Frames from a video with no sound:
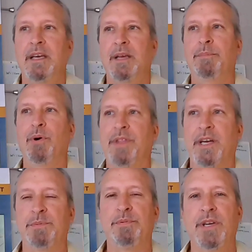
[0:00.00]
in both
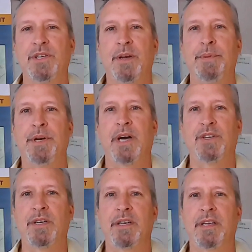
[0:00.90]
exploration and
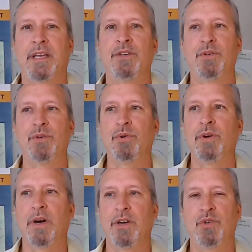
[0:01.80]
production
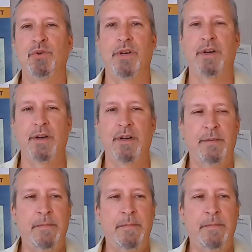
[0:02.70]
into a junior.